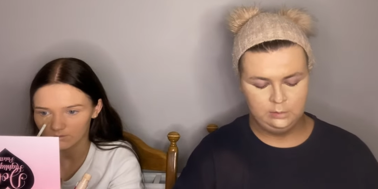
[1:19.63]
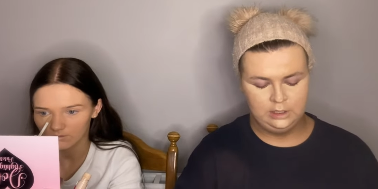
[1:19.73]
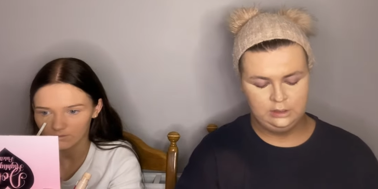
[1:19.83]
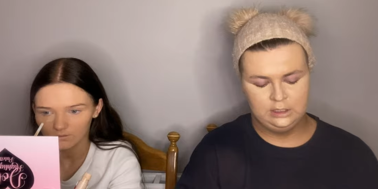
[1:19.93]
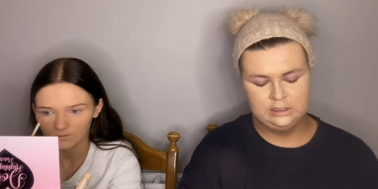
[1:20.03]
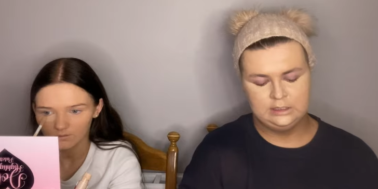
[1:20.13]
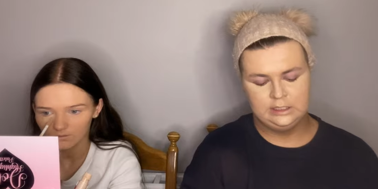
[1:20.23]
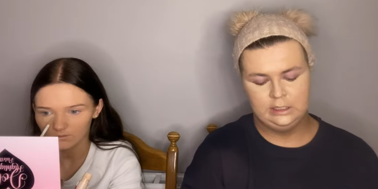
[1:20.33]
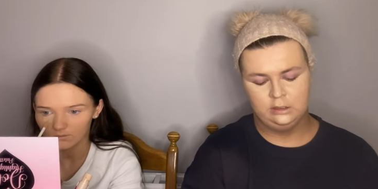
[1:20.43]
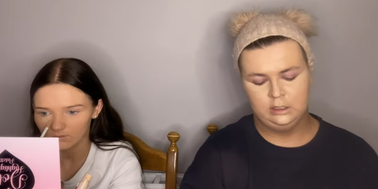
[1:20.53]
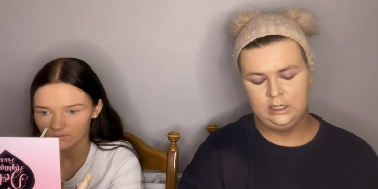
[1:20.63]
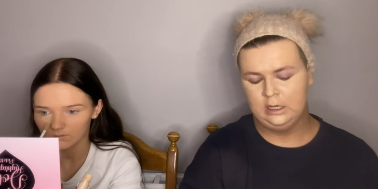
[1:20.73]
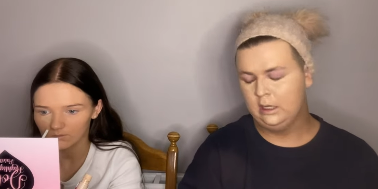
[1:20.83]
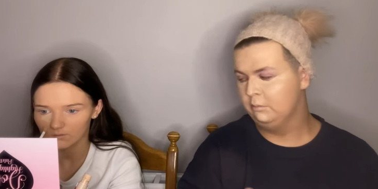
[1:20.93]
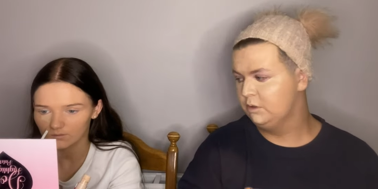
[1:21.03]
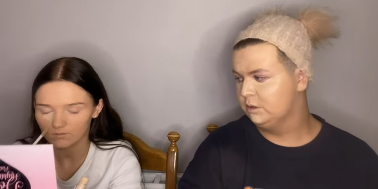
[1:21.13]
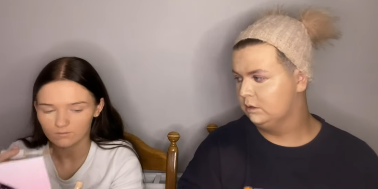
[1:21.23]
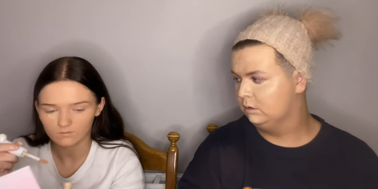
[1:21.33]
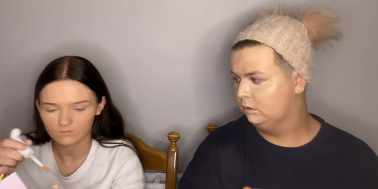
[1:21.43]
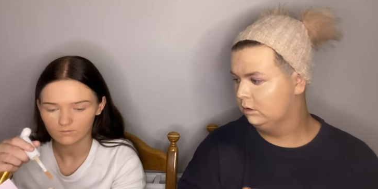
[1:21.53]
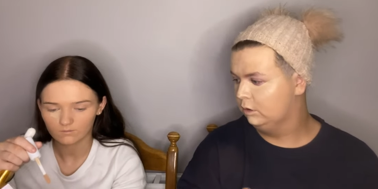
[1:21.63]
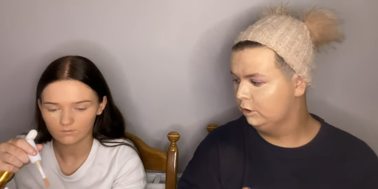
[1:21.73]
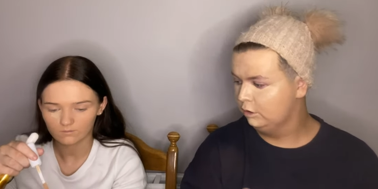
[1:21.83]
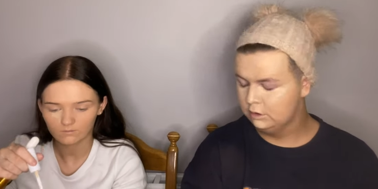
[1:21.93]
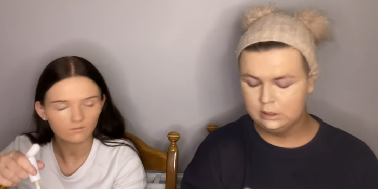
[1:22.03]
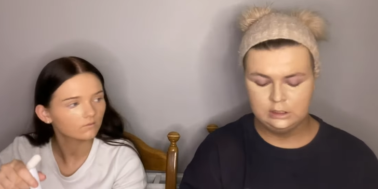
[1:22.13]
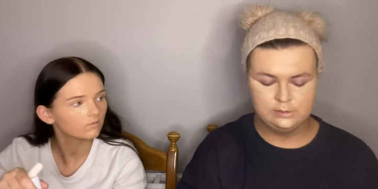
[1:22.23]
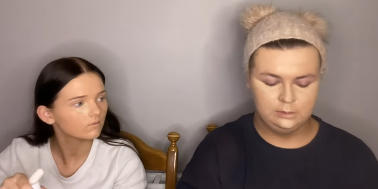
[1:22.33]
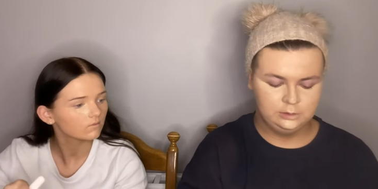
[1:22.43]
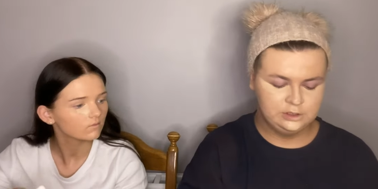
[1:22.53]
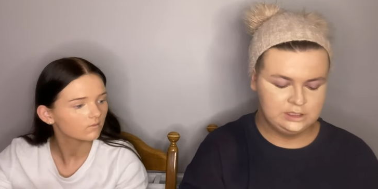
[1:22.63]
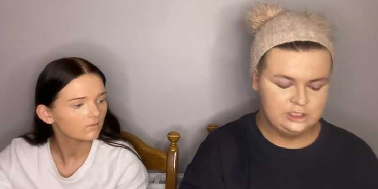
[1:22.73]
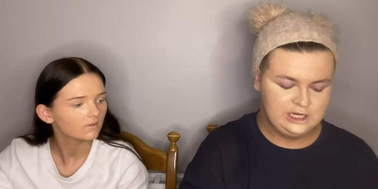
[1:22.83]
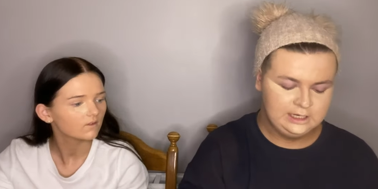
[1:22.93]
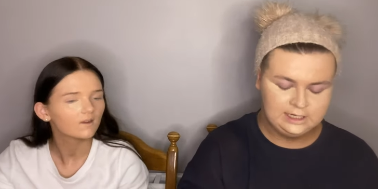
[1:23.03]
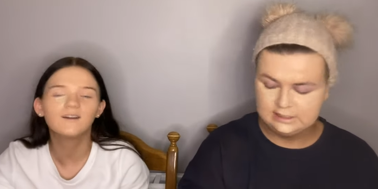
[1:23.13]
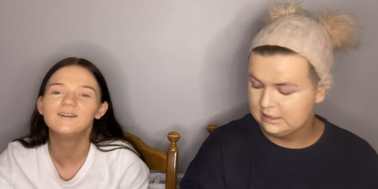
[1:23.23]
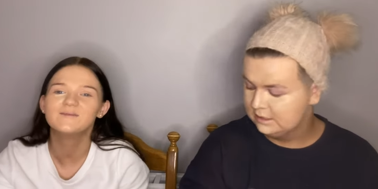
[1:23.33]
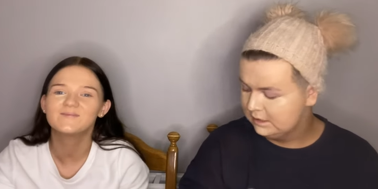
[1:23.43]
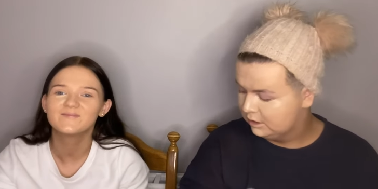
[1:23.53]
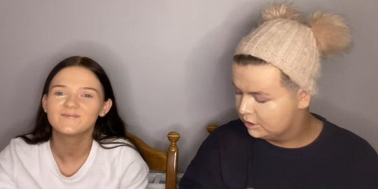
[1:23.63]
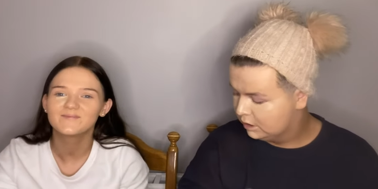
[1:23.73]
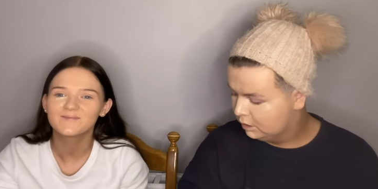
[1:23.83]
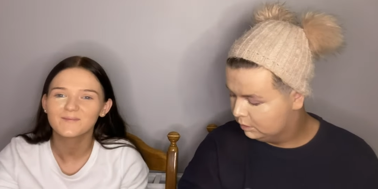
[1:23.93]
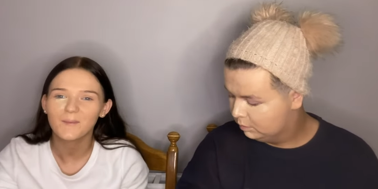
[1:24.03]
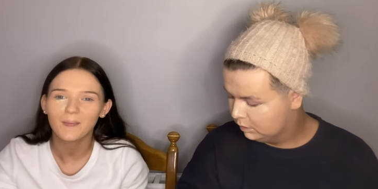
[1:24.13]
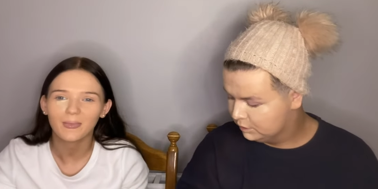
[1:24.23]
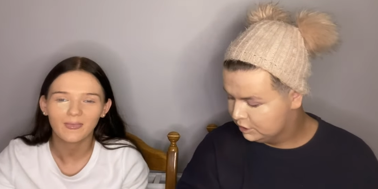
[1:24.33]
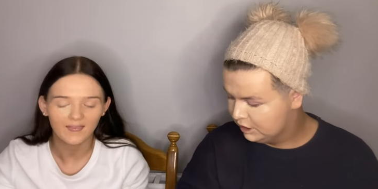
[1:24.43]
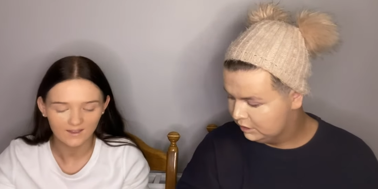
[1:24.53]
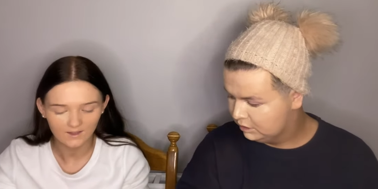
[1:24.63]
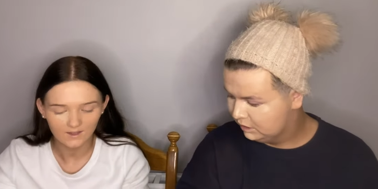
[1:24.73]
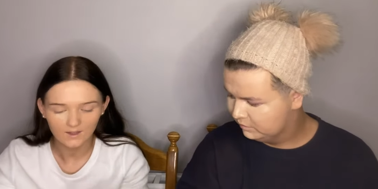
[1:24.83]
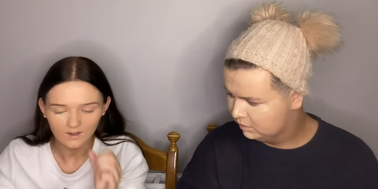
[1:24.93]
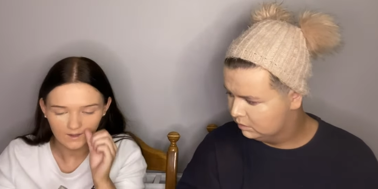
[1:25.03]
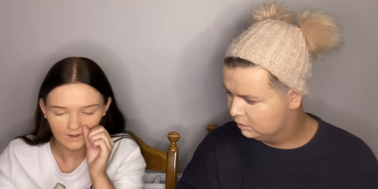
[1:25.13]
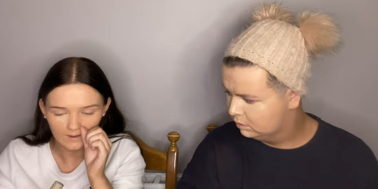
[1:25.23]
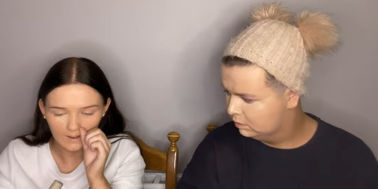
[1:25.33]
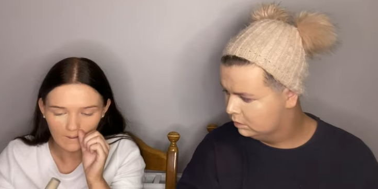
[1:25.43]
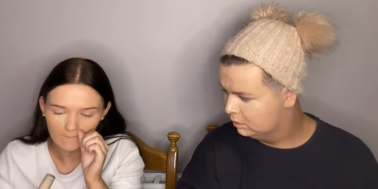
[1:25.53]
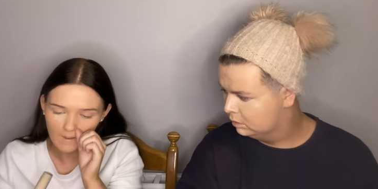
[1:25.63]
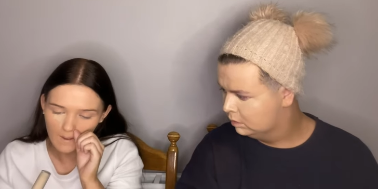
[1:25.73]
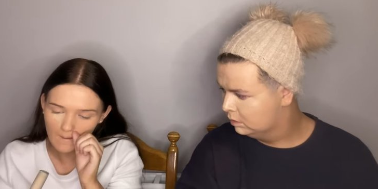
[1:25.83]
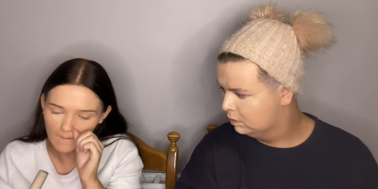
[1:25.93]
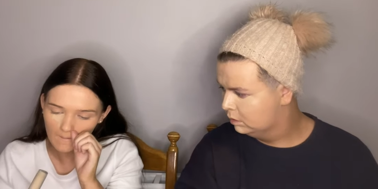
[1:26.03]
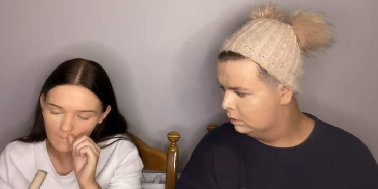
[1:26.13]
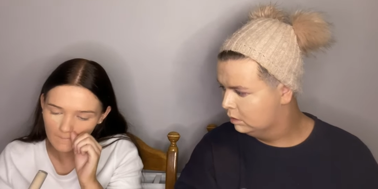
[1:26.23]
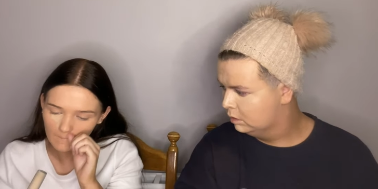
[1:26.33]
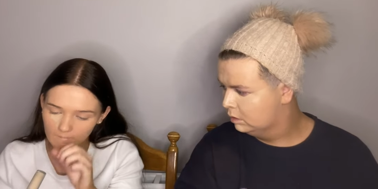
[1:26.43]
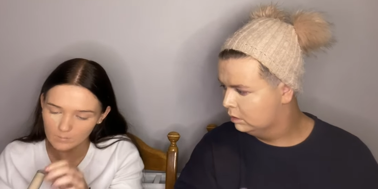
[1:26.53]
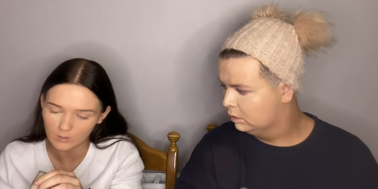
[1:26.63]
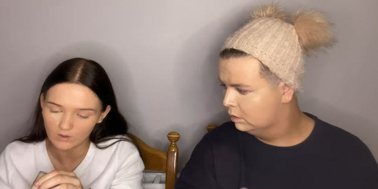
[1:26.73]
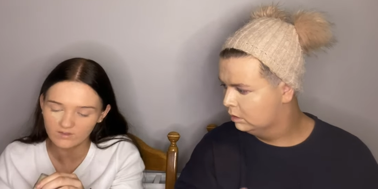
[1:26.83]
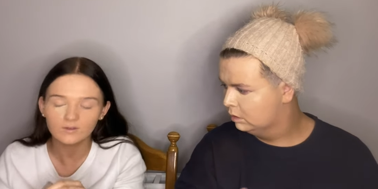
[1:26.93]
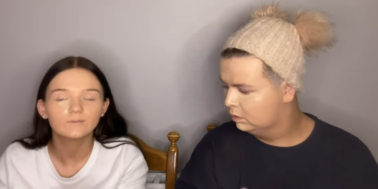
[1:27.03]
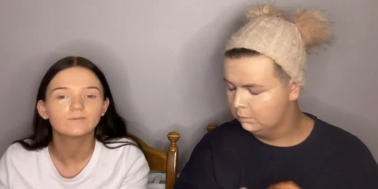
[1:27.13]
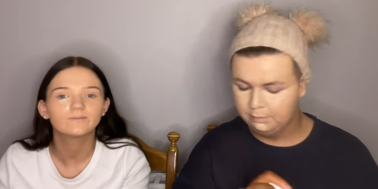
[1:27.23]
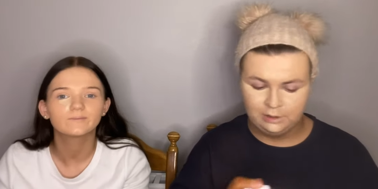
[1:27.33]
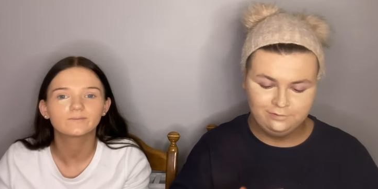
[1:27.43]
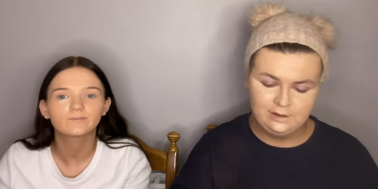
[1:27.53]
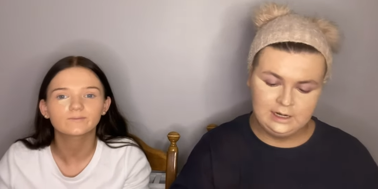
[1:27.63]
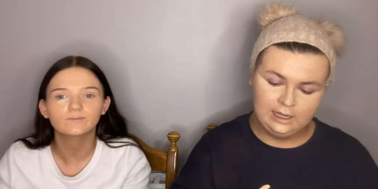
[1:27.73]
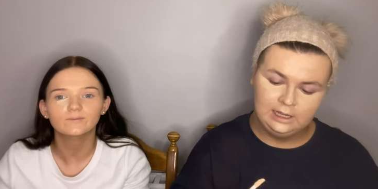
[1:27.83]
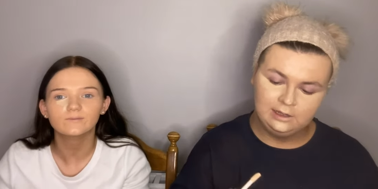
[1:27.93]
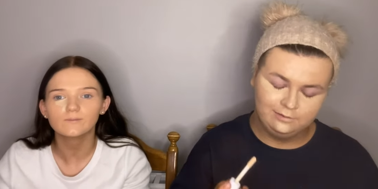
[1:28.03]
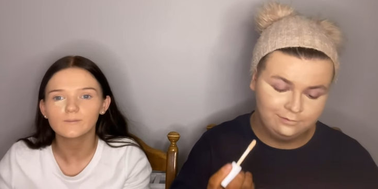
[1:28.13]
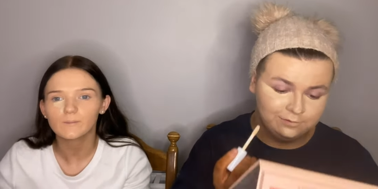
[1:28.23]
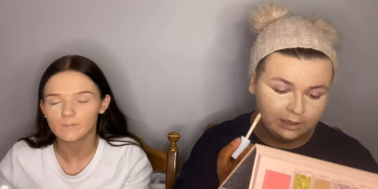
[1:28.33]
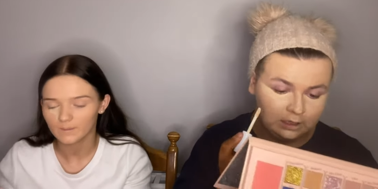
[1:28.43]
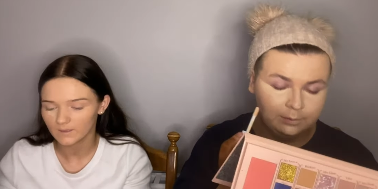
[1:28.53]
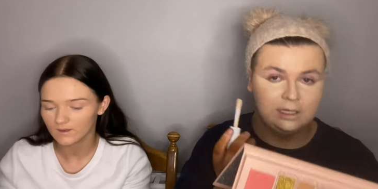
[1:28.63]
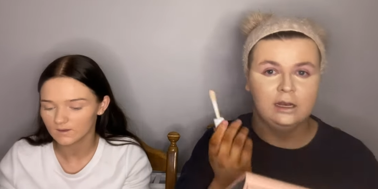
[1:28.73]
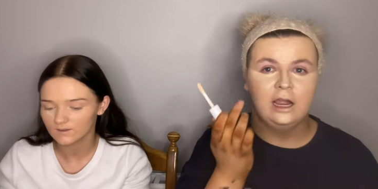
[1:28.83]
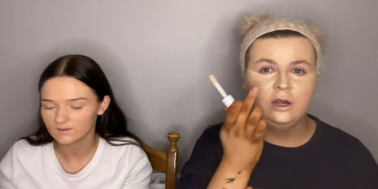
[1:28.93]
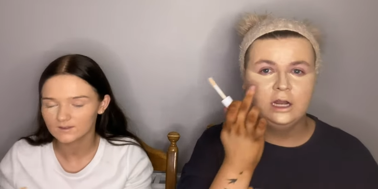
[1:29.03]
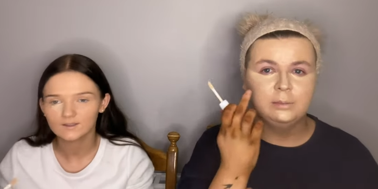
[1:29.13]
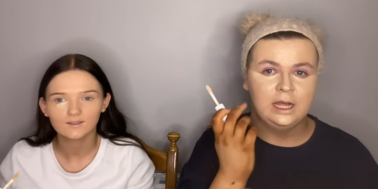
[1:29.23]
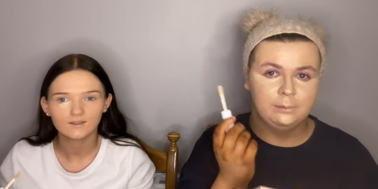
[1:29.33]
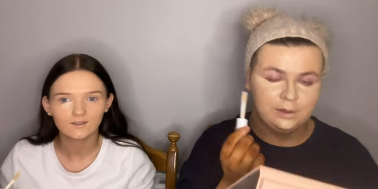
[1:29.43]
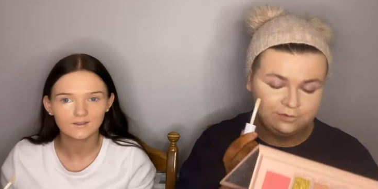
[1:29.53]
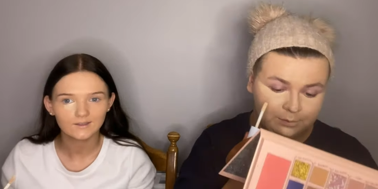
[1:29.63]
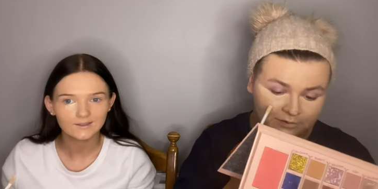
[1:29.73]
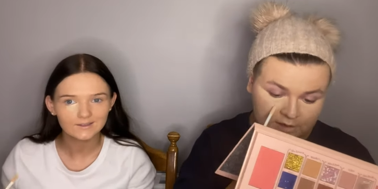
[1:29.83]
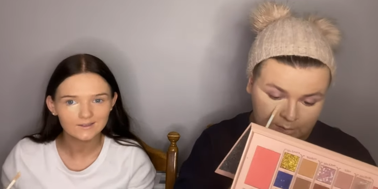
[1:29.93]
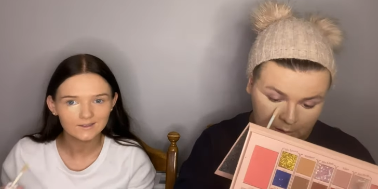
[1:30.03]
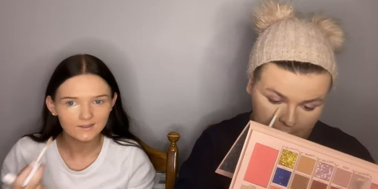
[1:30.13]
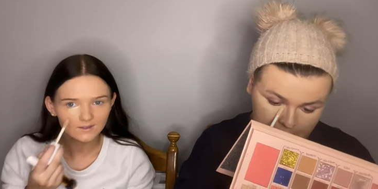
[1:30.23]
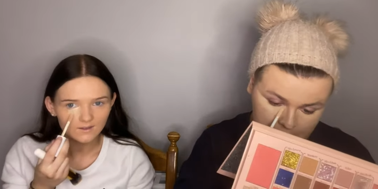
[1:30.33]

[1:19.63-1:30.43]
Speaker 1: with concealer, and I'm using. Oh, you're using it as well. We're using the J Cats concealers. What shade do you have?
Speaker 2: Um, buff
Speaker 1: buff and I have vanilla bean. I already applied buff to my face, but I'm just